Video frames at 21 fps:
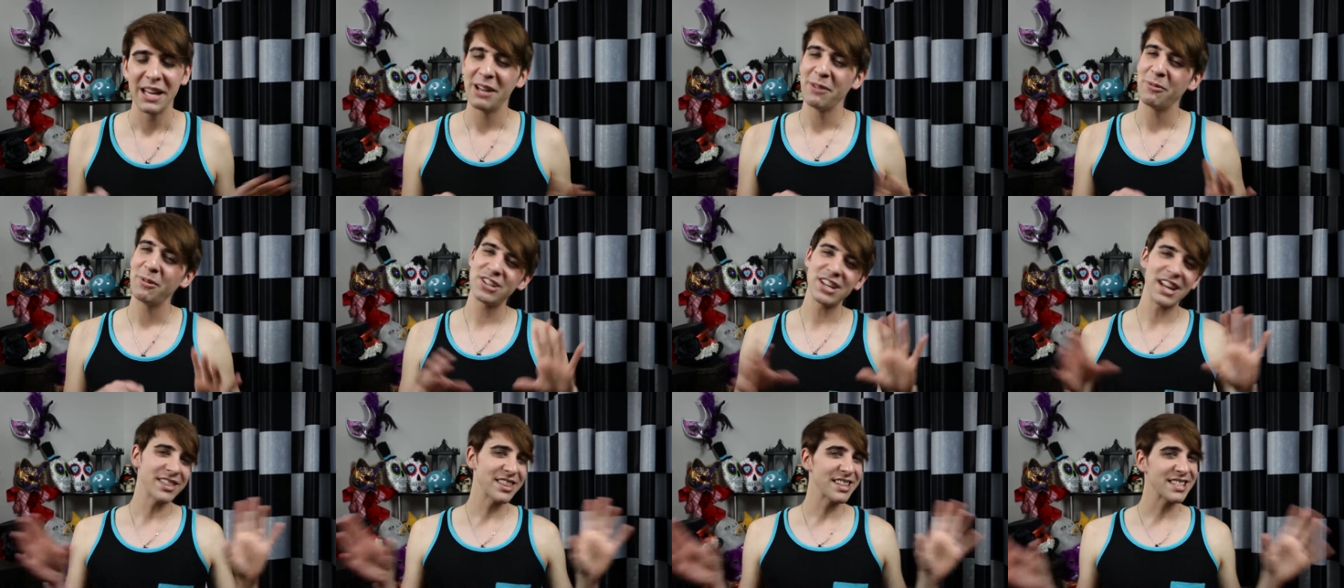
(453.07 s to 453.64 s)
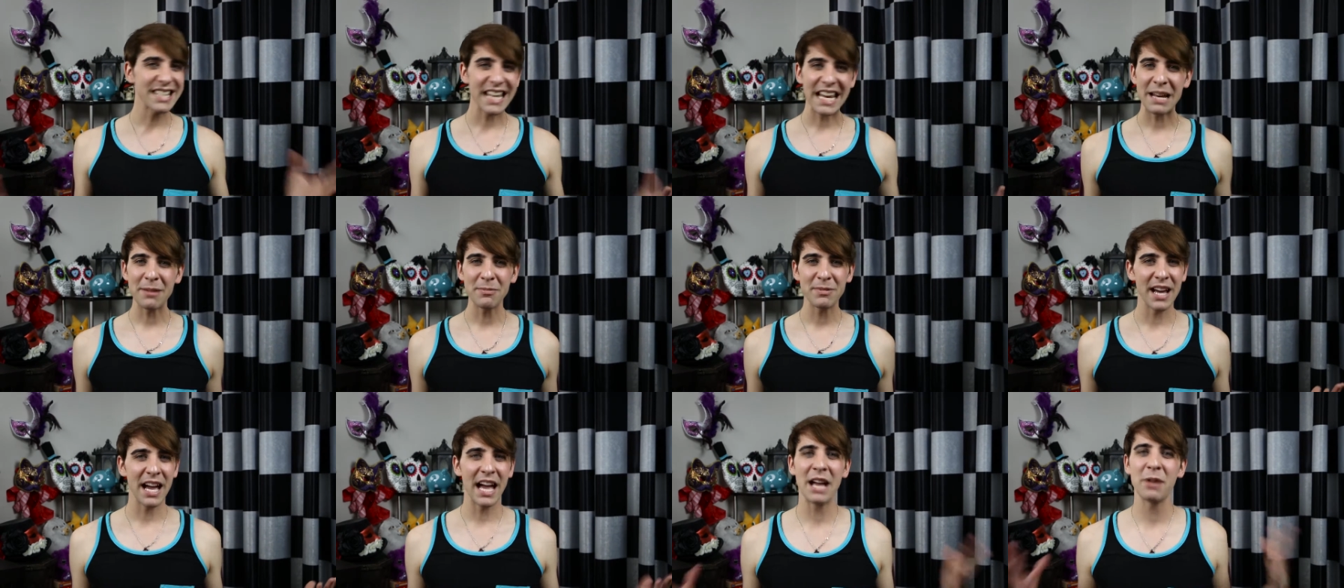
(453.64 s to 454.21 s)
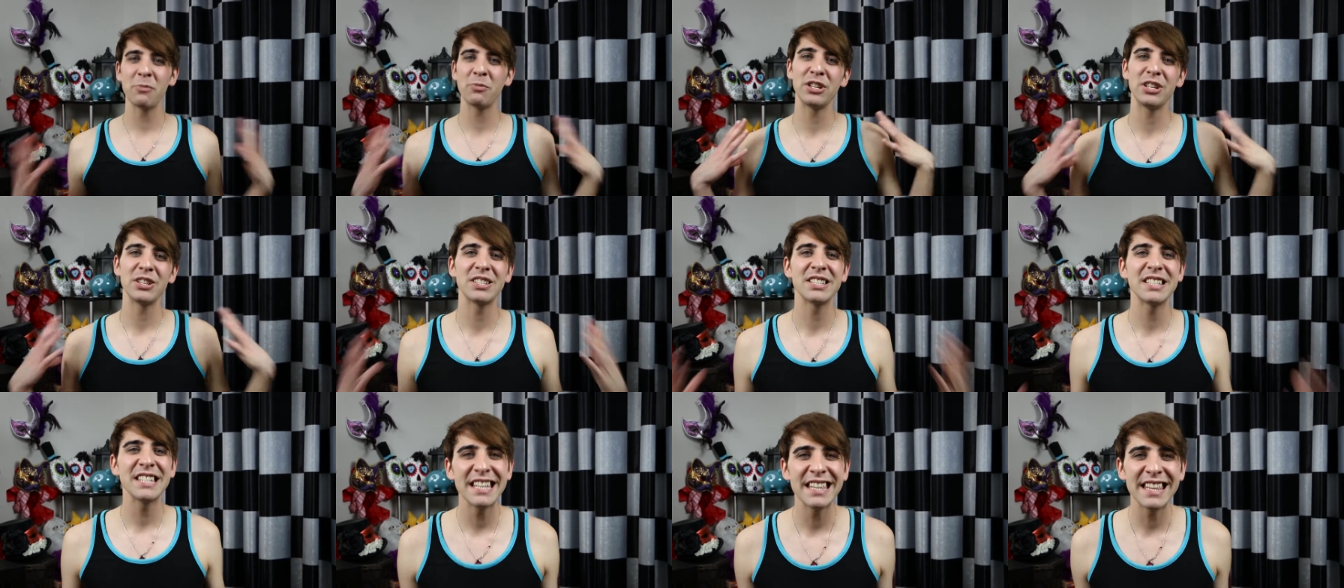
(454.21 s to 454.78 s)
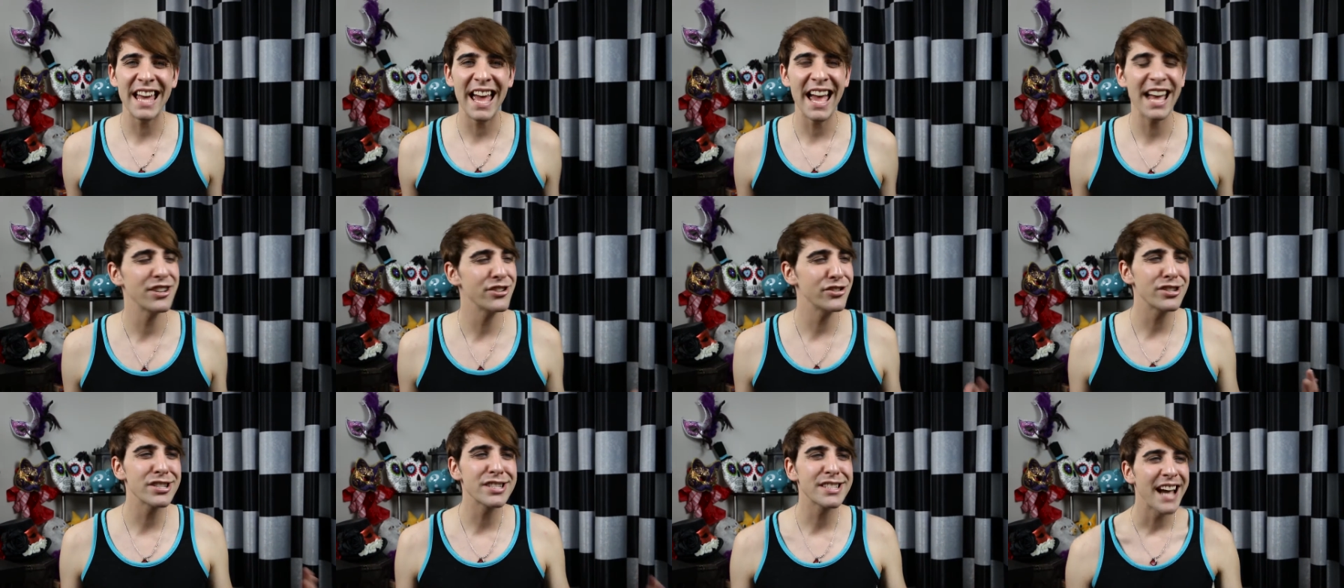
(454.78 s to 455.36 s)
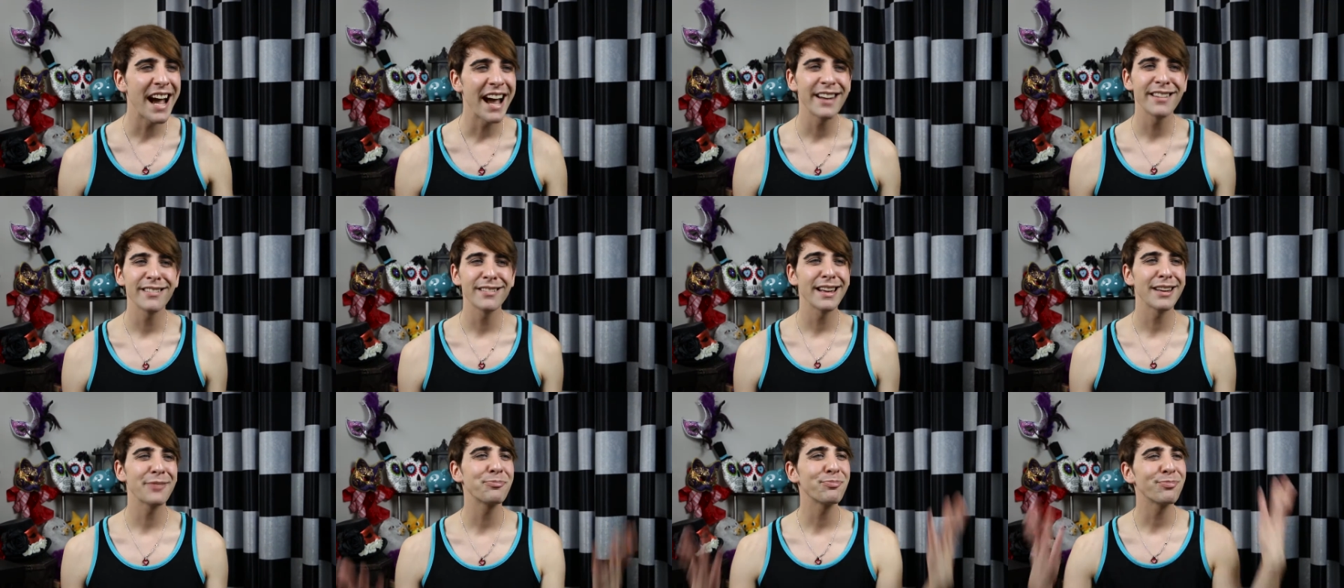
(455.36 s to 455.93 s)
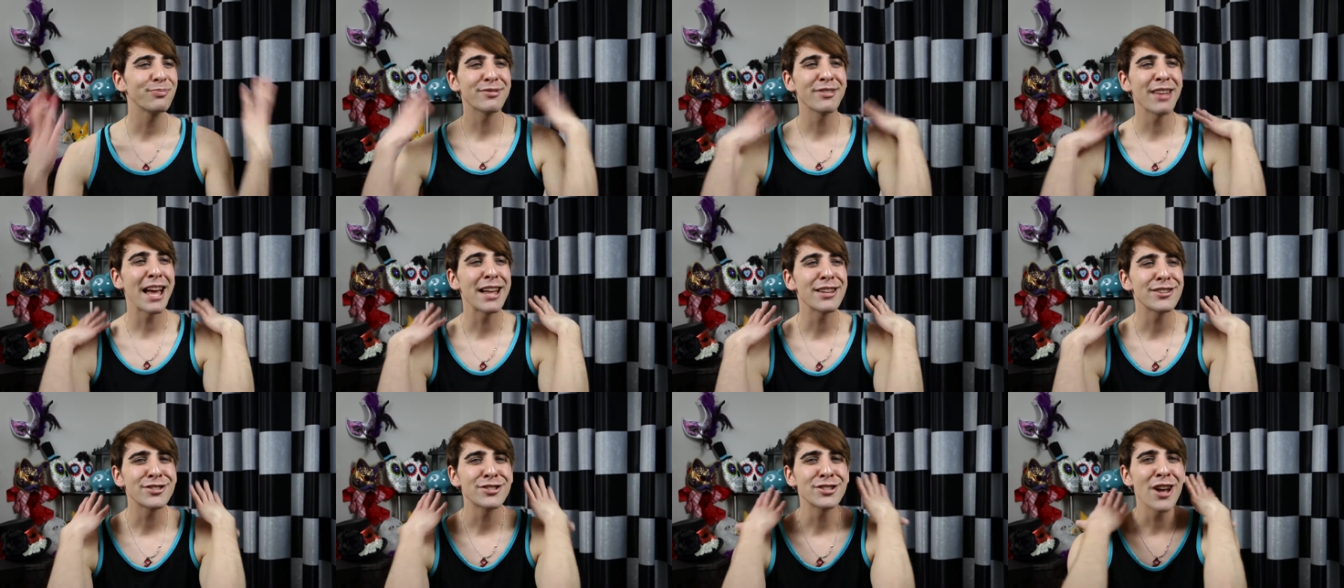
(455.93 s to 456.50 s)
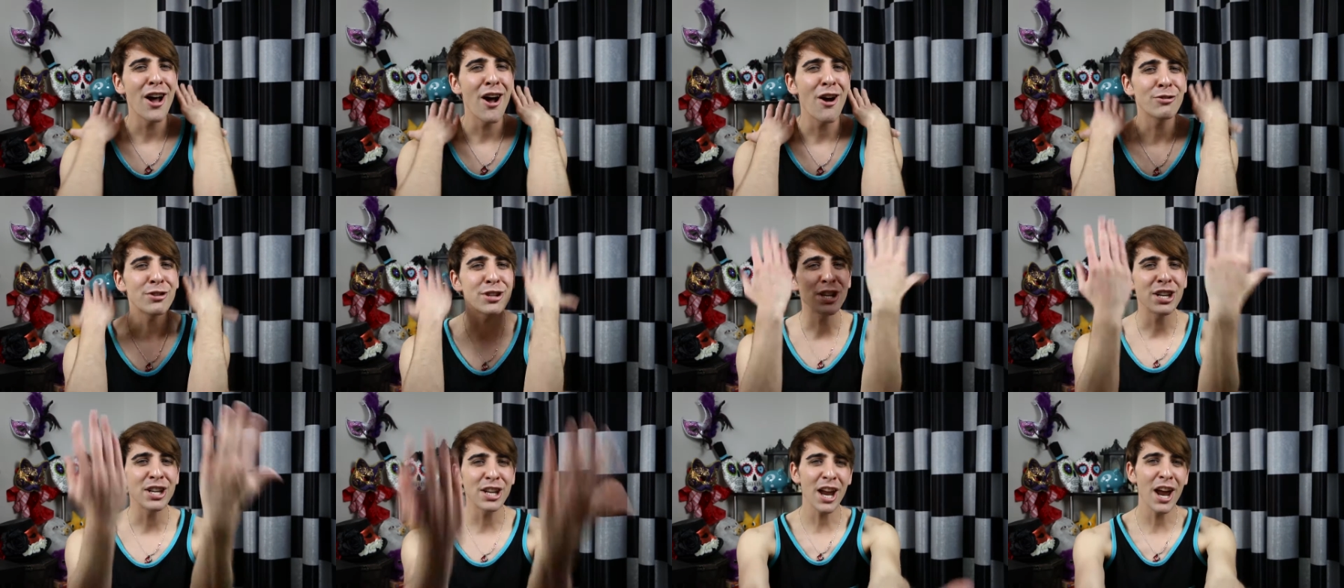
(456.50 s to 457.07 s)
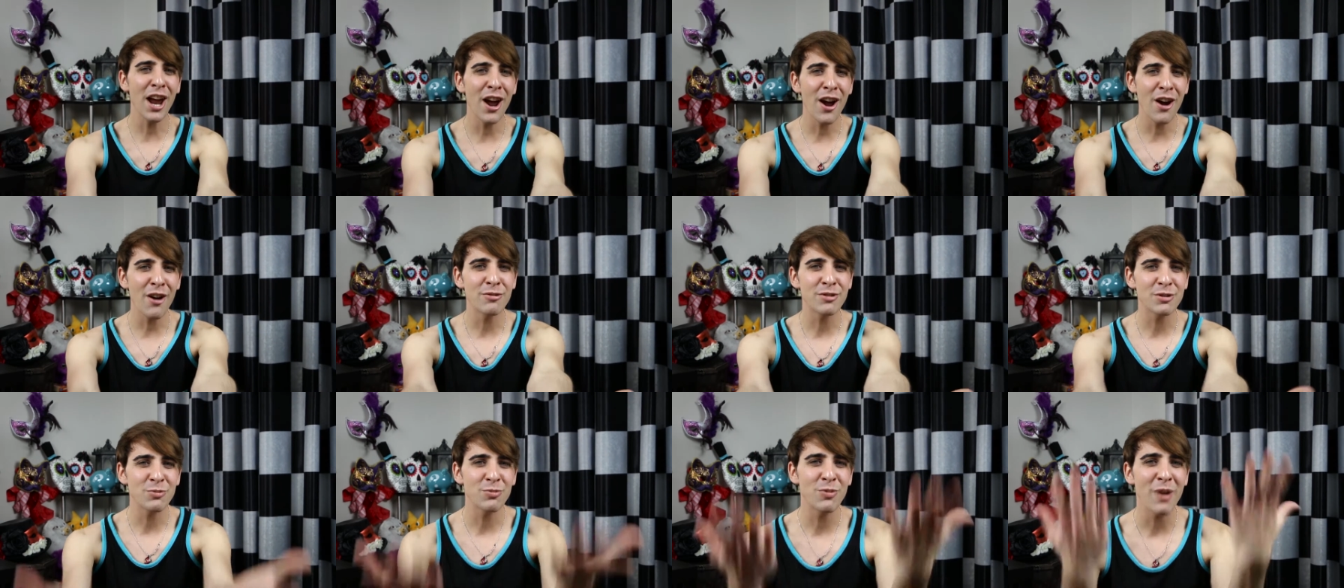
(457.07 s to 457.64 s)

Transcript: which at the same time, when you see that, you just kind of like, that's so cute!